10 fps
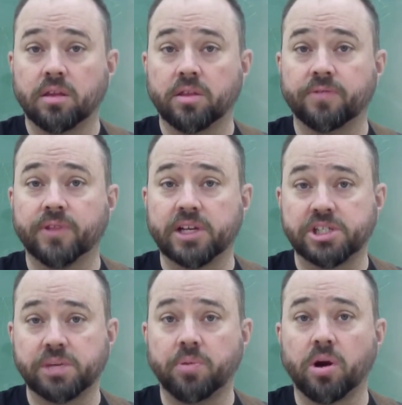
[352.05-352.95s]
the
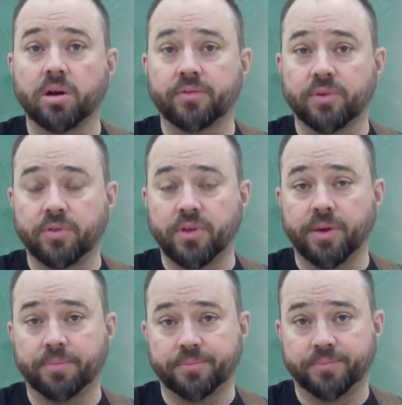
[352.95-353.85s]
fleshy part of your
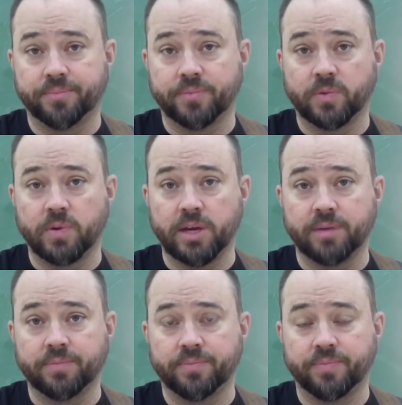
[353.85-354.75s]
thumb, right?